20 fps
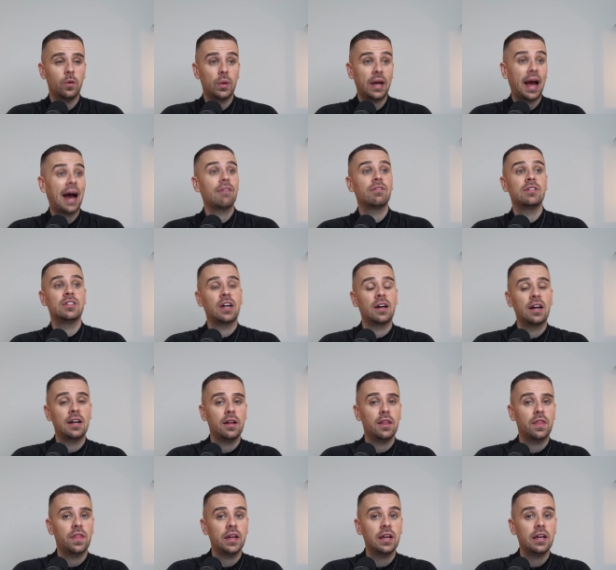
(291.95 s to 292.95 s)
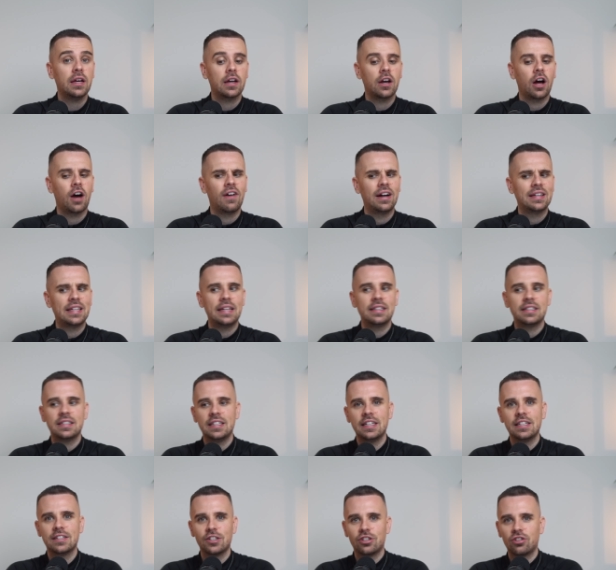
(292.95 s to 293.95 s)
we haven't done anything and our
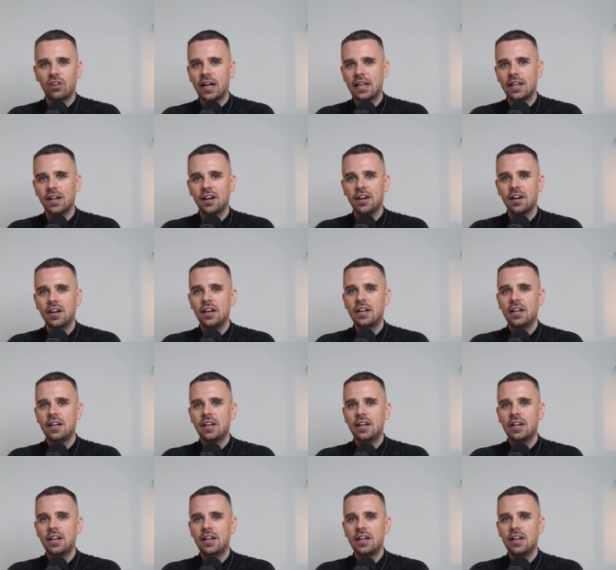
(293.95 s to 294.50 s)
identity as a trader